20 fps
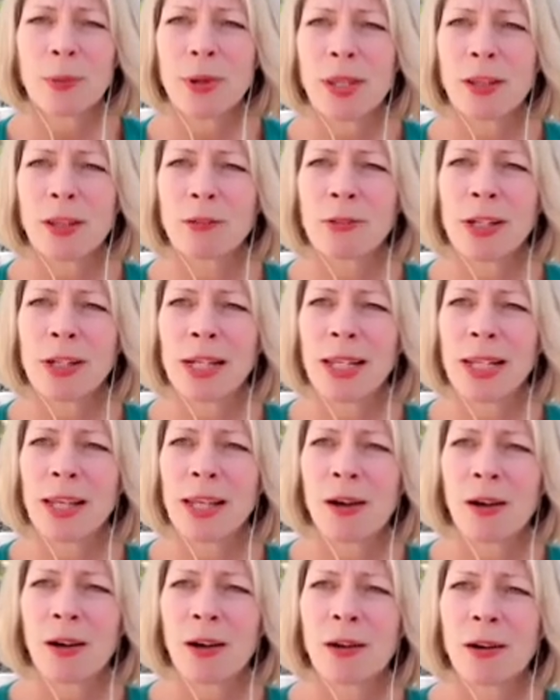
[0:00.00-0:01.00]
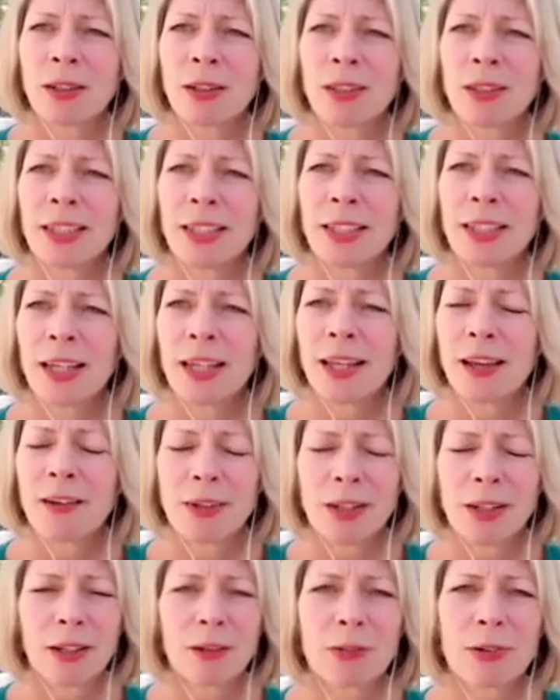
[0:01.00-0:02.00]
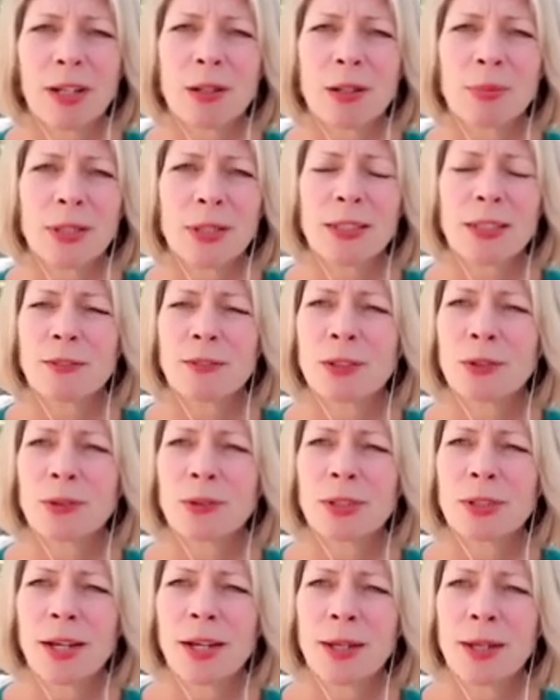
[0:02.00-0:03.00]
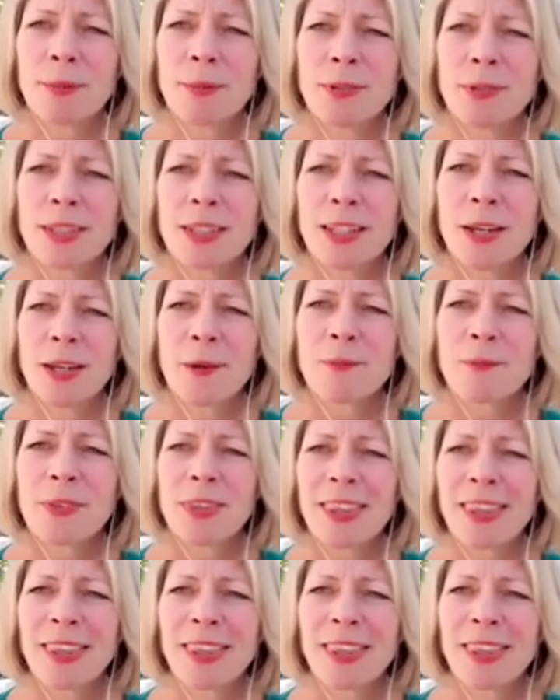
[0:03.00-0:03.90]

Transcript: that really are having incredibly difficult times.